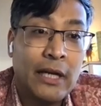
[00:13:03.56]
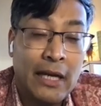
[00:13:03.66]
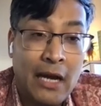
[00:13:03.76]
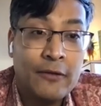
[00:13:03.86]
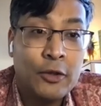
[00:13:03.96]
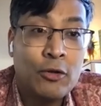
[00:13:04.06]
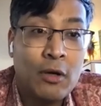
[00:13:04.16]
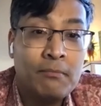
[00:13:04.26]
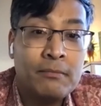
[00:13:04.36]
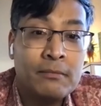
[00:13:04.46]
And you have to
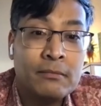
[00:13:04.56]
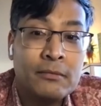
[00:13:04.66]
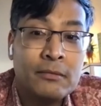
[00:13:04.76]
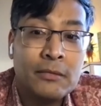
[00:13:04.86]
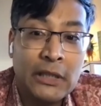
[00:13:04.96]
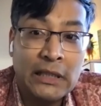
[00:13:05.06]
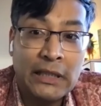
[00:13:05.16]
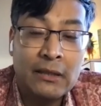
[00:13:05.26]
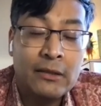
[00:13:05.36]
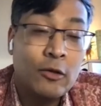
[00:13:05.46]
show up
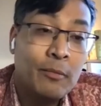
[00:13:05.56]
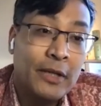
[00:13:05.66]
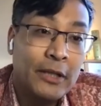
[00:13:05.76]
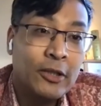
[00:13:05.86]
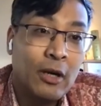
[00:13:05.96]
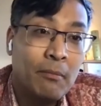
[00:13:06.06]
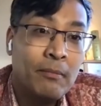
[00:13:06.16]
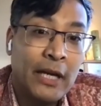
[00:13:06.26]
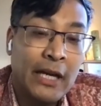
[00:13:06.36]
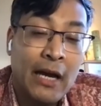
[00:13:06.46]
early to open the shop
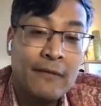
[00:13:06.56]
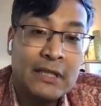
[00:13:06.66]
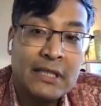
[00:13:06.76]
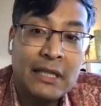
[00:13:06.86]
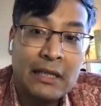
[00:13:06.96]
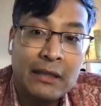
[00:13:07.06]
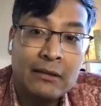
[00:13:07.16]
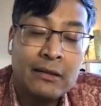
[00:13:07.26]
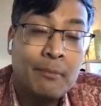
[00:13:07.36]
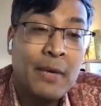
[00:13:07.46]
and you have to stay
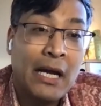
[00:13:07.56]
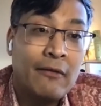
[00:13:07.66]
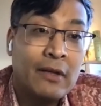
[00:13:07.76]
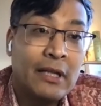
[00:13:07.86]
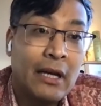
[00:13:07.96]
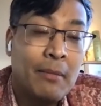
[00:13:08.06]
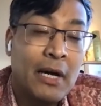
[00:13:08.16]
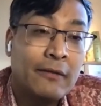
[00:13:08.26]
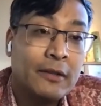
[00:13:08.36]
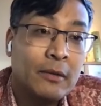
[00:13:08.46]
late to pack everything up
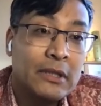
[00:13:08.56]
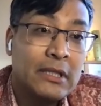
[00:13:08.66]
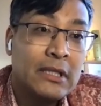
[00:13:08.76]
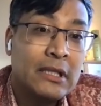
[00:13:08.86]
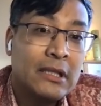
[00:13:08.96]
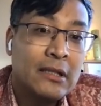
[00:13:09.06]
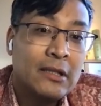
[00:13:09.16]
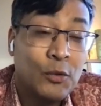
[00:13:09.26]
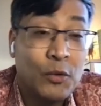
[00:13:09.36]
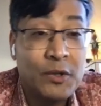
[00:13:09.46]
afterwards.
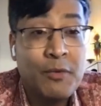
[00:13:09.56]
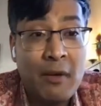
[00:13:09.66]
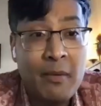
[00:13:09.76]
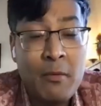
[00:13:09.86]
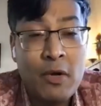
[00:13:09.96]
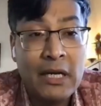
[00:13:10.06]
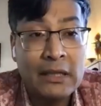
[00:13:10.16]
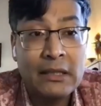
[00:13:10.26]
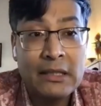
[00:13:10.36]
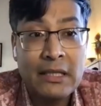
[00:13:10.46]
So it was probably more
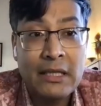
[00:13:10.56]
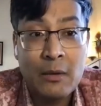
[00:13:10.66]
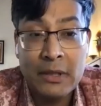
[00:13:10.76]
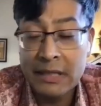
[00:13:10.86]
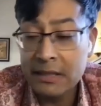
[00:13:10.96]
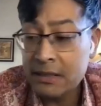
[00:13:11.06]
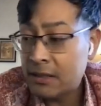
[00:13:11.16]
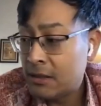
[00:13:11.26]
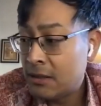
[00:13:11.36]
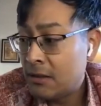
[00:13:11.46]
like 13 hour
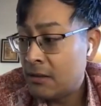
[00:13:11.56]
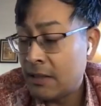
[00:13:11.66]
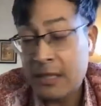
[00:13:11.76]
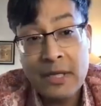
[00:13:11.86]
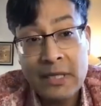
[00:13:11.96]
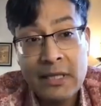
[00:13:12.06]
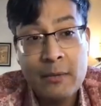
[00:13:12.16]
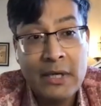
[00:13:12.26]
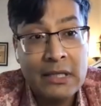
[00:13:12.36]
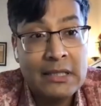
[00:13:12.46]
days. That's what I
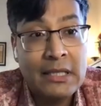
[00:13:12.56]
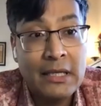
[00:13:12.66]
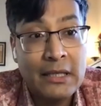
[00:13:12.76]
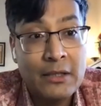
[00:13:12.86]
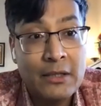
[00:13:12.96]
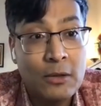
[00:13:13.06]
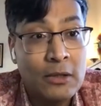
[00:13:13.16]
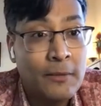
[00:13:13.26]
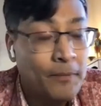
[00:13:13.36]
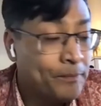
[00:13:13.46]
did when I was 10 years old.